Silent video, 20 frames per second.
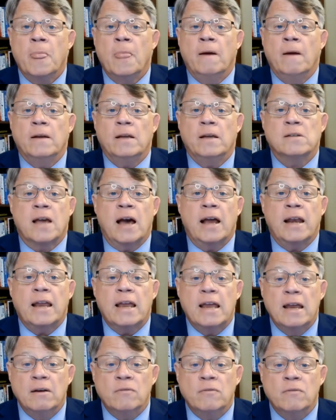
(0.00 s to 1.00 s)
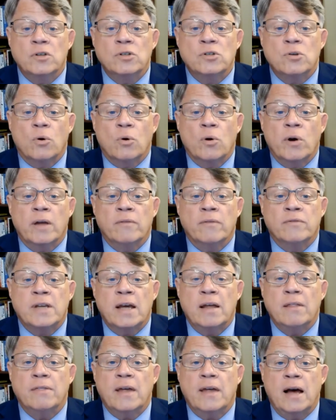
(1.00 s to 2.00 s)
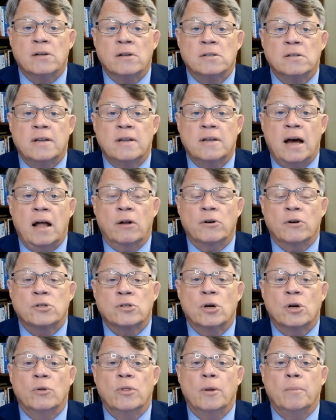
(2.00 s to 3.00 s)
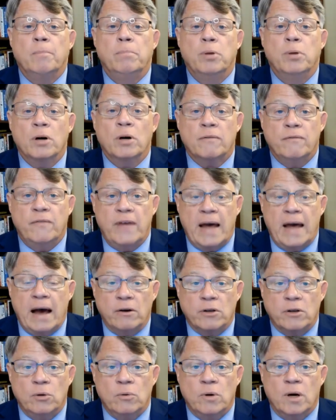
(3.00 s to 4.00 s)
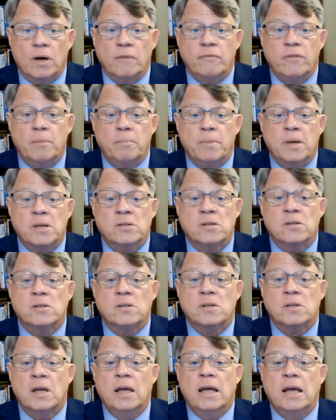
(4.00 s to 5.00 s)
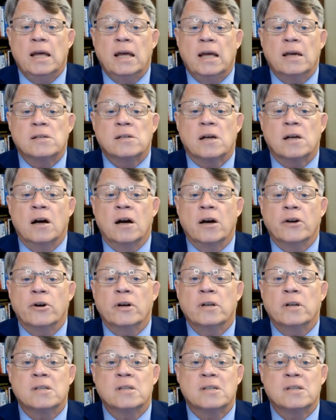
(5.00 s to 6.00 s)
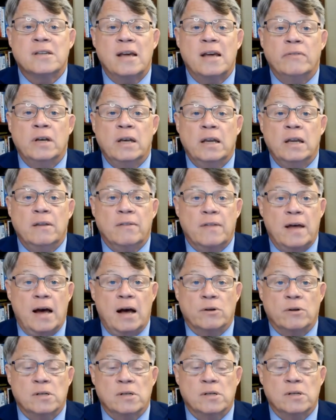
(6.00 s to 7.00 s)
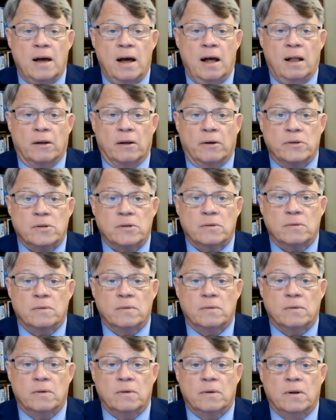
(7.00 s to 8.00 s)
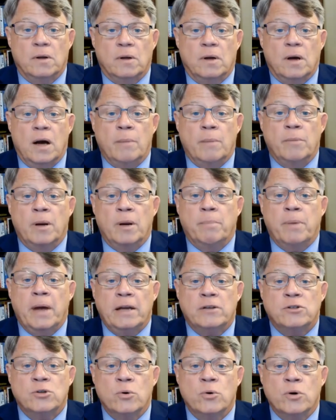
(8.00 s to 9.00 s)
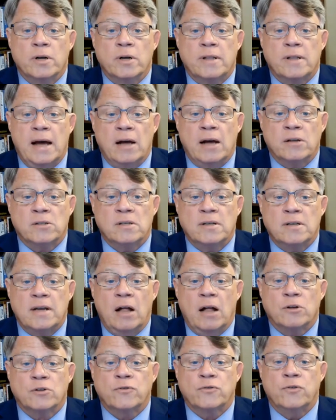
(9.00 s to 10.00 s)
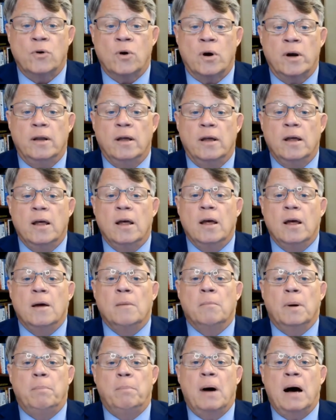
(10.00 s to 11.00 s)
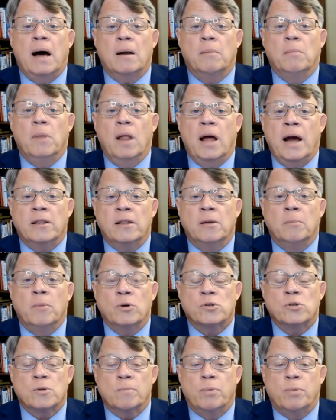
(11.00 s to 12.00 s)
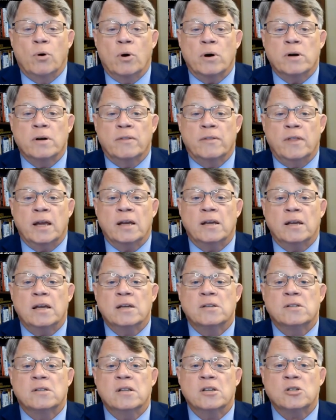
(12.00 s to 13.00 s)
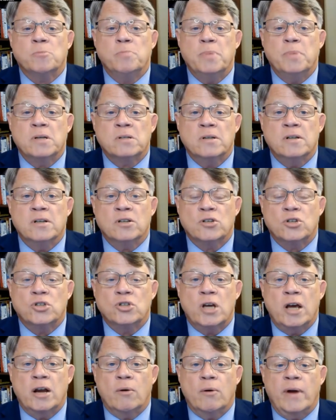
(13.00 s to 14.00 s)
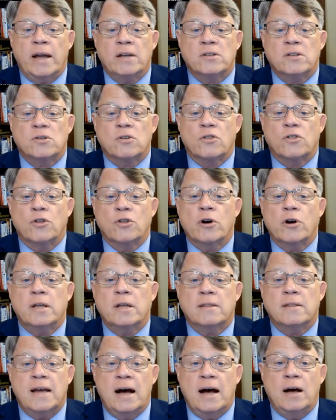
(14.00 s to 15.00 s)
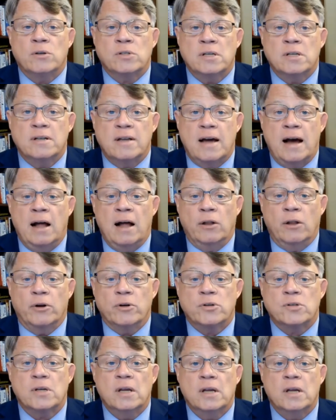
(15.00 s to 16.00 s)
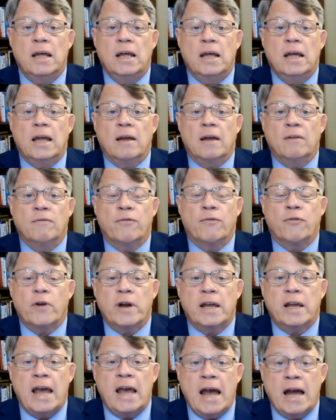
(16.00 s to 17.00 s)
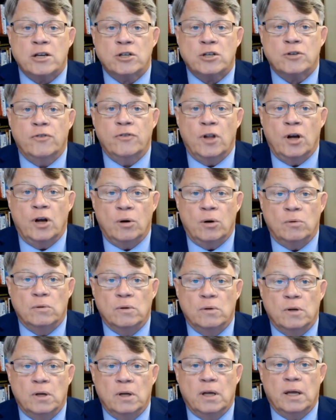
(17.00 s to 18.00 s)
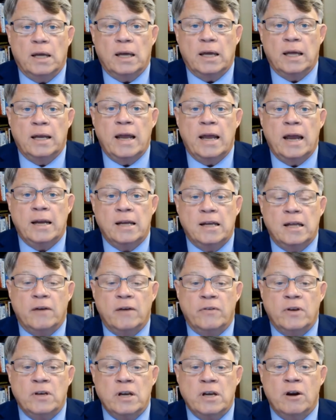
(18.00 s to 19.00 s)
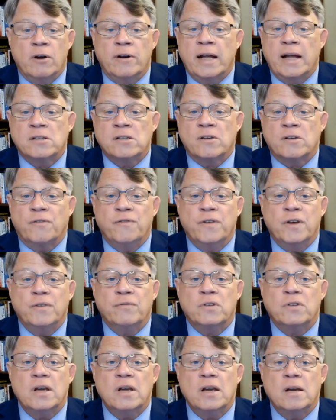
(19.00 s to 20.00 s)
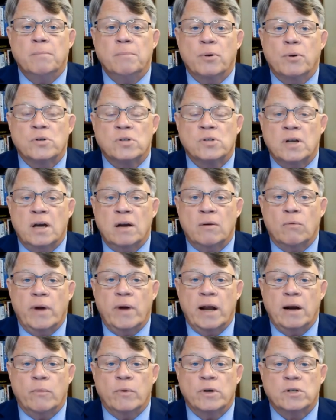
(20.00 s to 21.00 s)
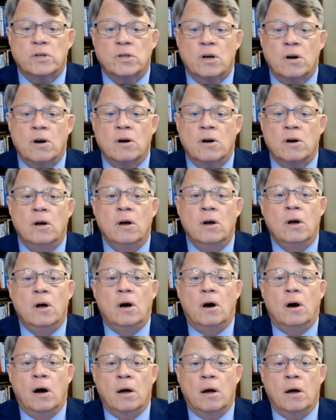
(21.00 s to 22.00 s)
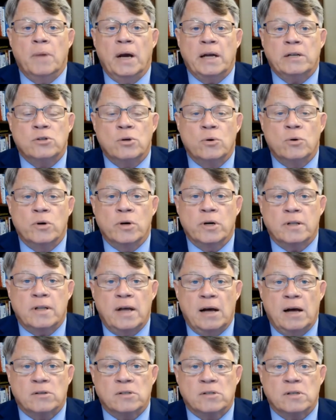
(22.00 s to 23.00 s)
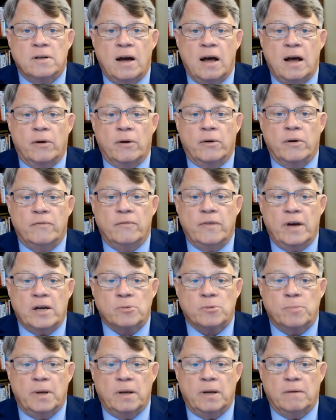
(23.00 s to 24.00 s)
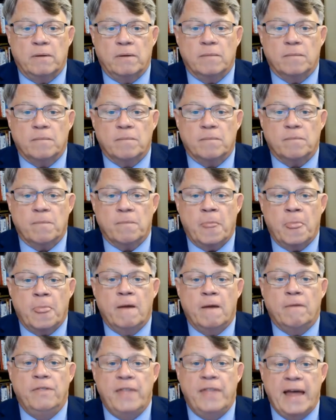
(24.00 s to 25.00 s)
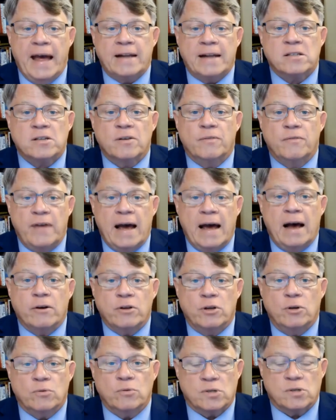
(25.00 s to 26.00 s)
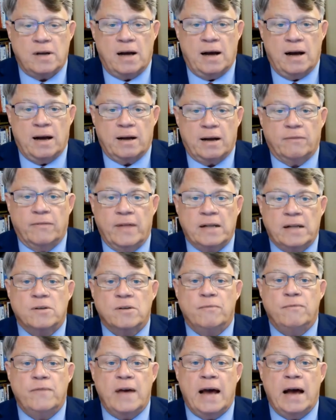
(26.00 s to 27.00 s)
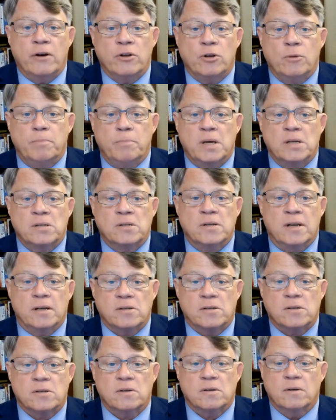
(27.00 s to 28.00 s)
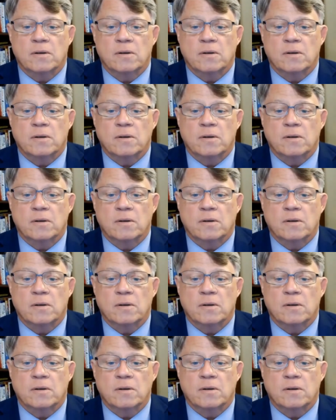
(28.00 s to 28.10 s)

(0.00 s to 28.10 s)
He's got inventory of $10,000, so the book value of the business is $170,000. I'm going to pay $200,000 for it. But bottom line, the most important thing is this business generates $30,000 in free cash flow in any given year. And that's a 15% rate of return on my $200,000 investment. That's a value stock. That's a value business.